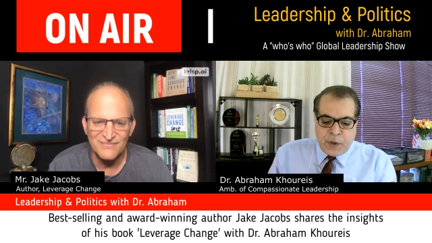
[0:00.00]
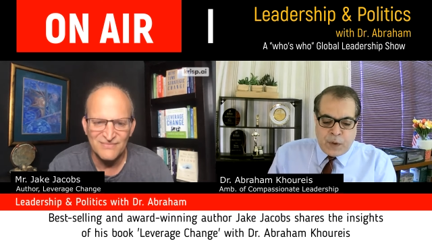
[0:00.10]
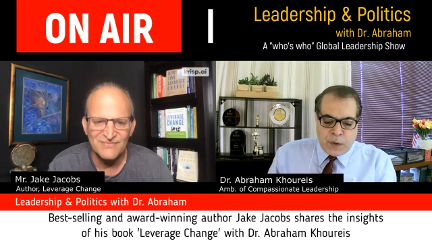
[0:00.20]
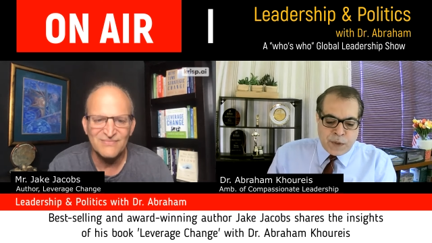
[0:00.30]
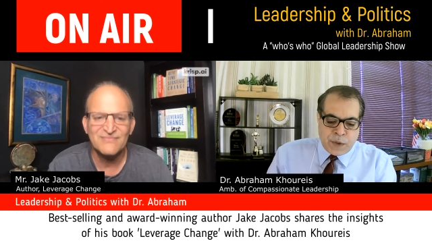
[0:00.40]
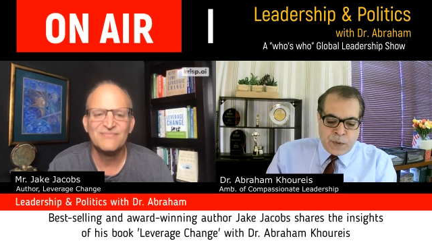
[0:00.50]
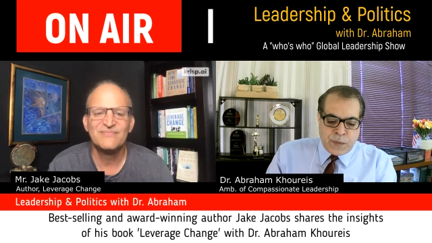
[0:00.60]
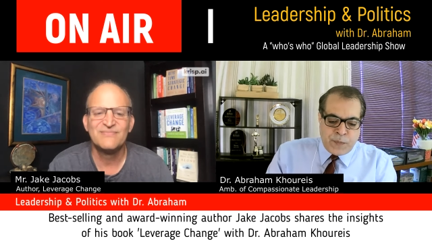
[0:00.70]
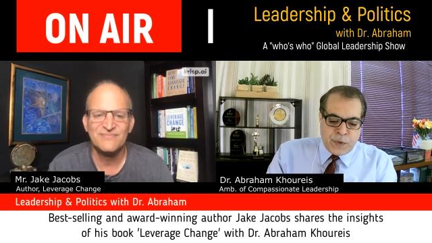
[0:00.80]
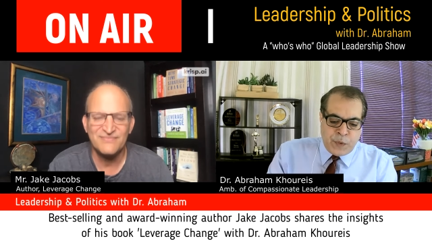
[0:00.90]

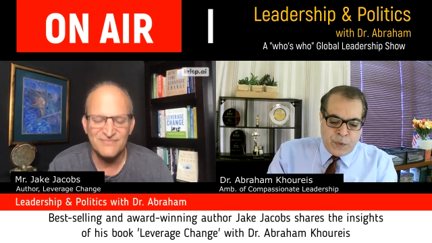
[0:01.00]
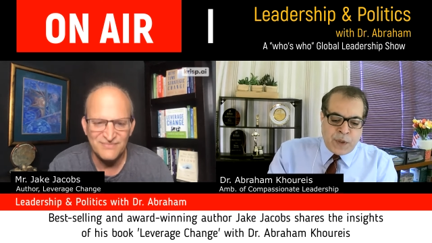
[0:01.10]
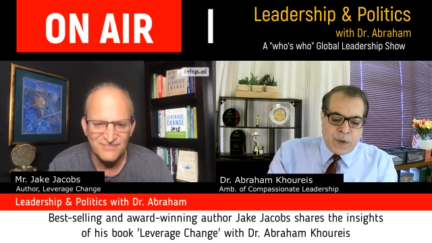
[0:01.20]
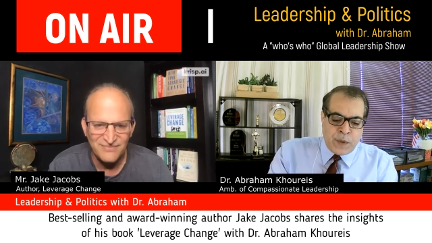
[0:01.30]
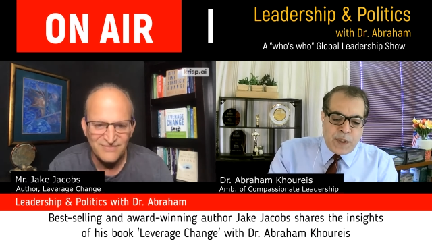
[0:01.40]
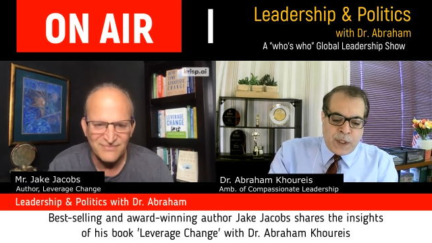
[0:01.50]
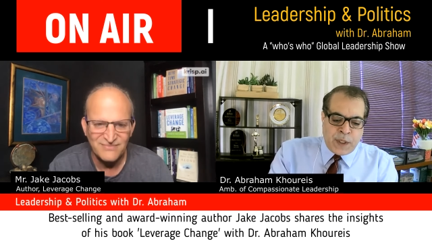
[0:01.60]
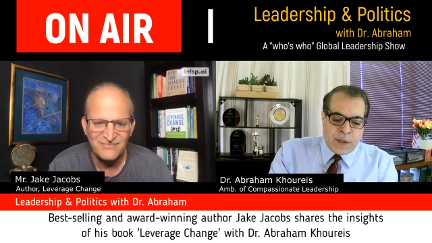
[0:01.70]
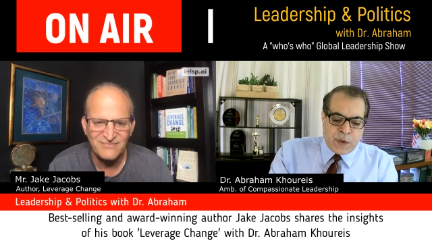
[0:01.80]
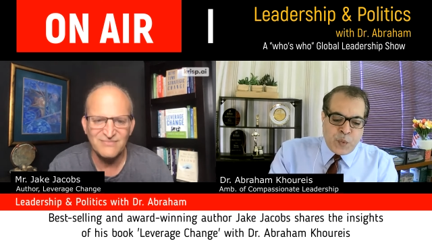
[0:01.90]
Speaker 1: Also, you included
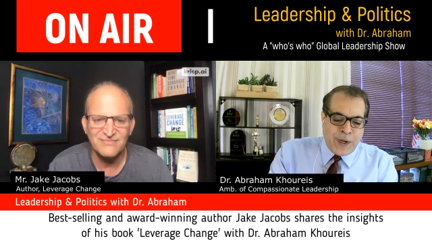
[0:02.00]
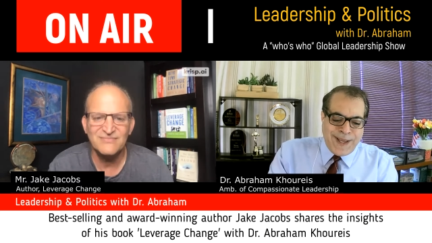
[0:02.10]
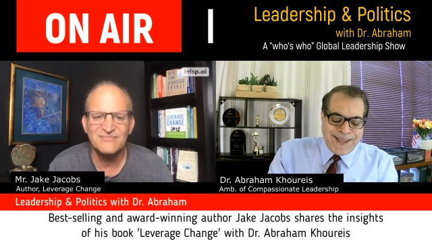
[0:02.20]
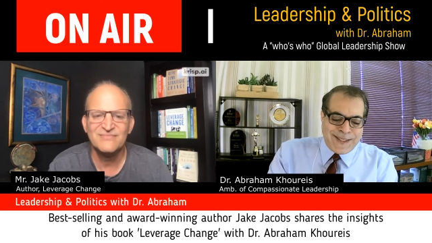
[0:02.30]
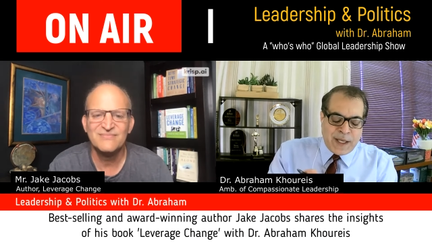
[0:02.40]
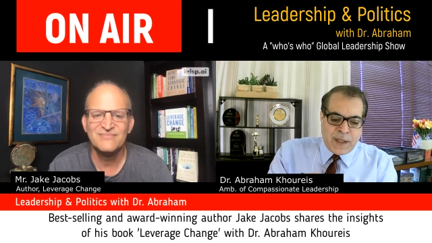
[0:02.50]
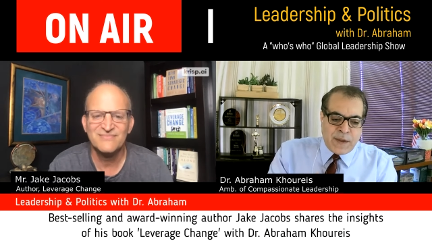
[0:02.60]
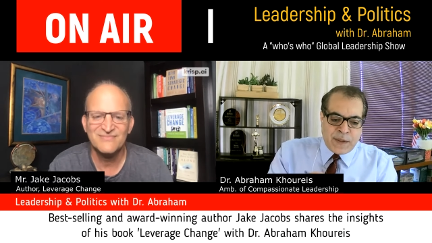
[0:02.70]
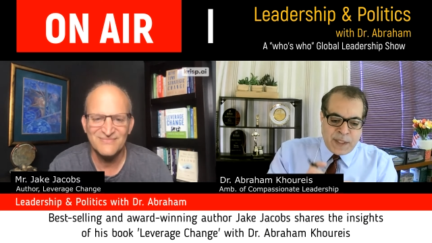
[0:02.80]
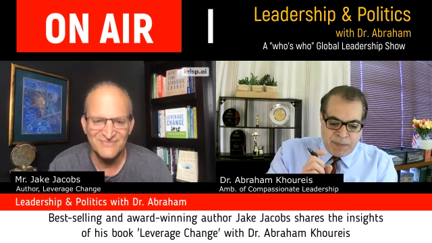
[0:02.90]
others. Why is
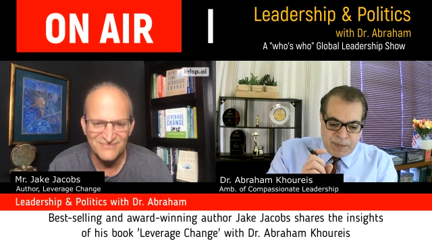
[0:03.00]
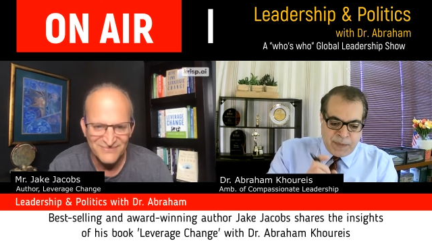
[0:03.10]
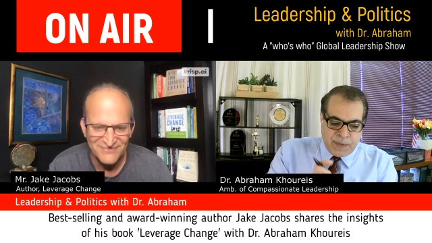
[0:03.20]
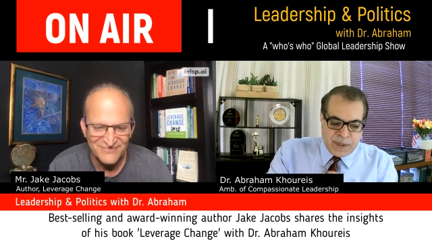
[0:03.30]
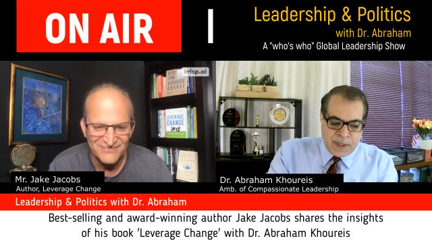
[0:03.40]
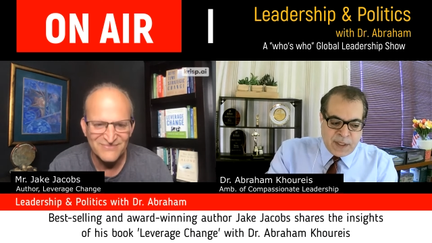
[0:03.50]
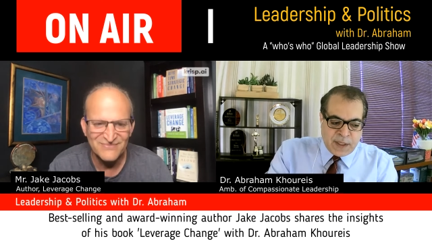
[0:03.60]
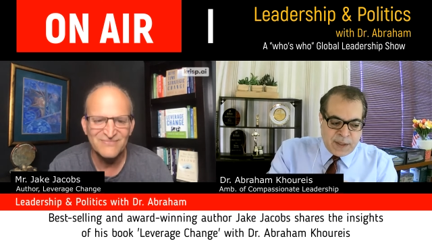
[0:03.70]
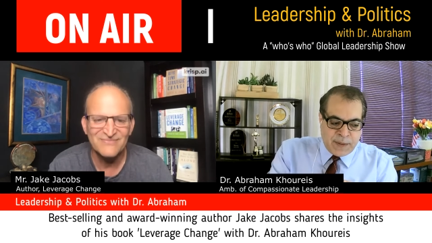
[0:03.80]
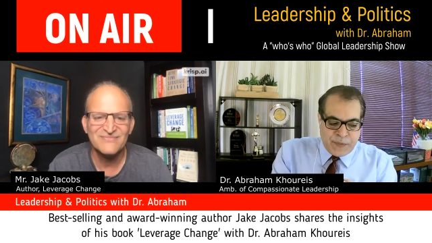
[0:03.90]
others? I'm still
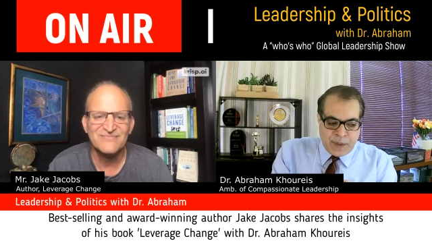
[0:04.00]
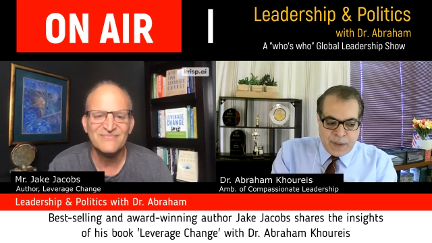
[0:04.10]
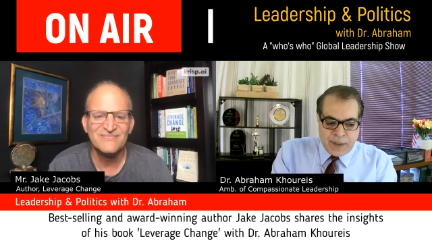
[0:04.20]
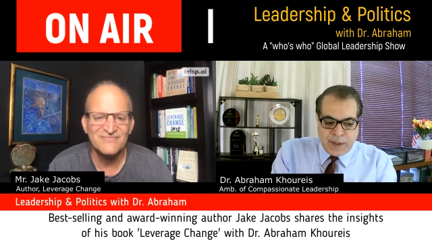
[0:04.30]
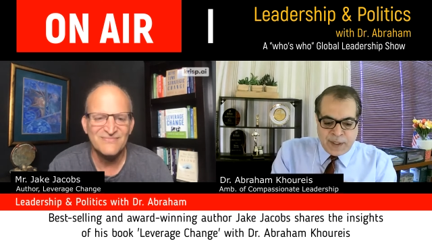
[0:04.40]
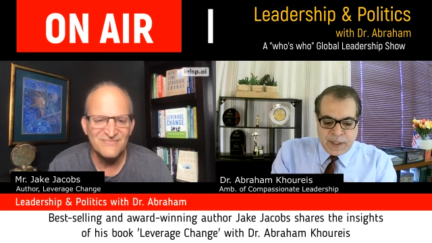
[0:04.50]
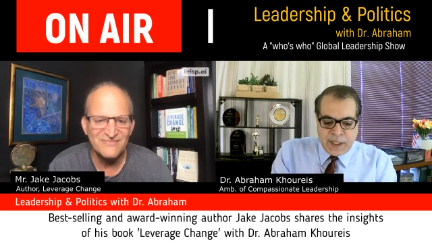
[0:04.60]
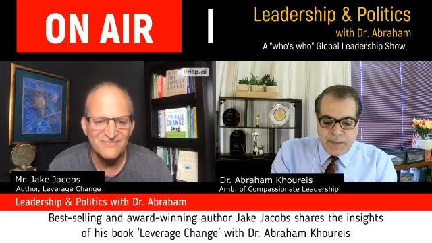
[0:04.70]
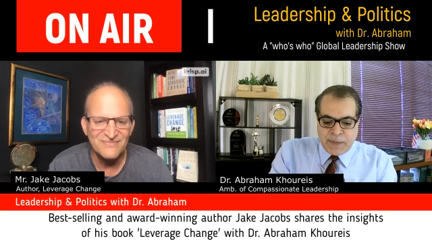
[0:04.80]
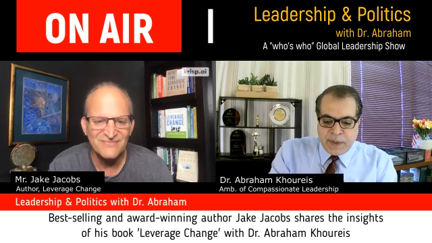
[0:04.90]
in the
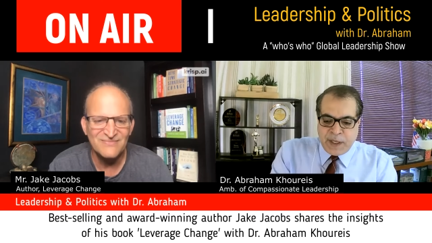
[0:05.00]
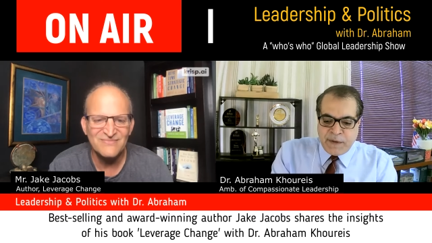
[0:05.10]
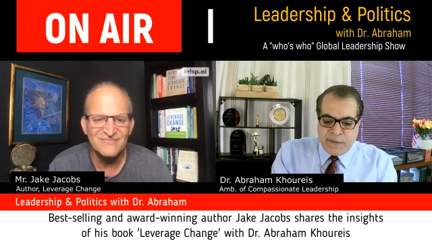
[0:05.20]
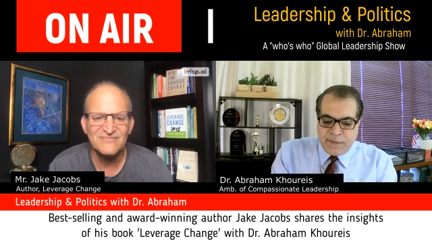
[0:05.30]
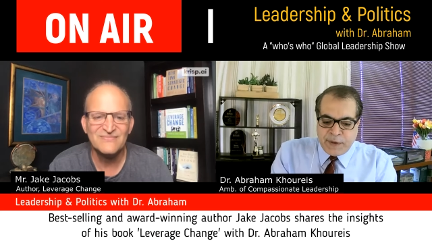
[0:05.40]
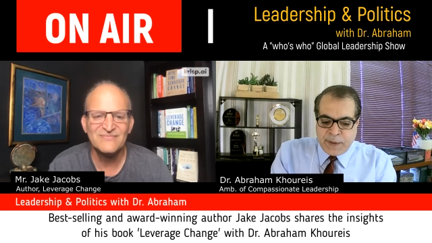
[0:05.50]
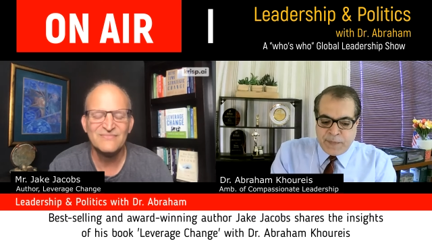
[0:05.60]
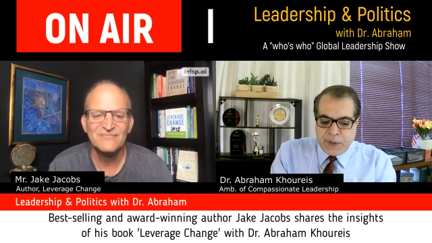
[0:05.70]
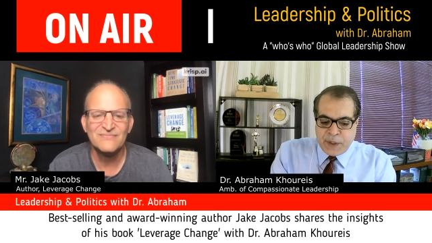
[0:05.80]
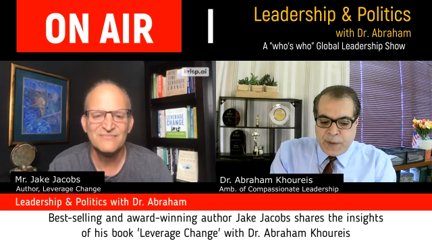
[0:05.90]
same kind of uh,
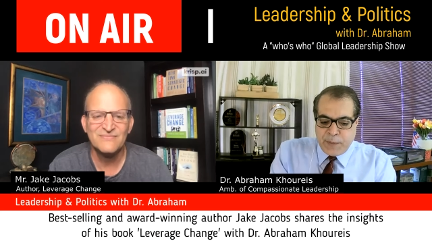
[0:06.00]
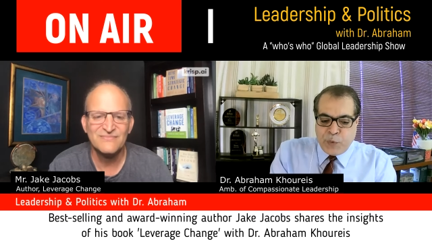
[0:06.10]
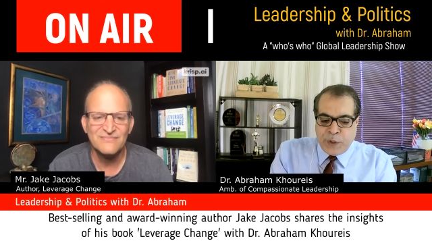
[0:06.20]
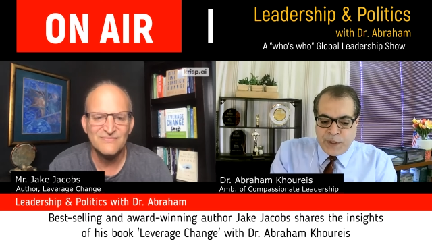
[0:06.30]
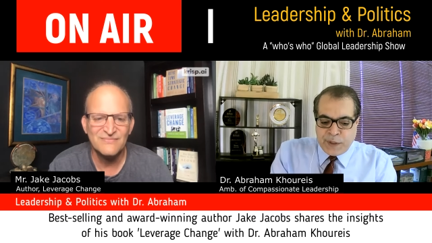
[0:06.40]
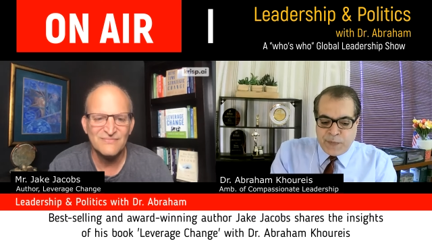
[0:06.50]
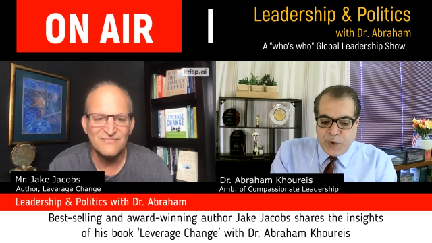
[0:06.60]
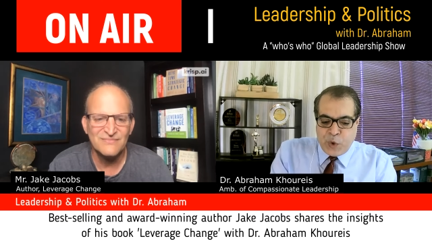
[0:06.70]
point.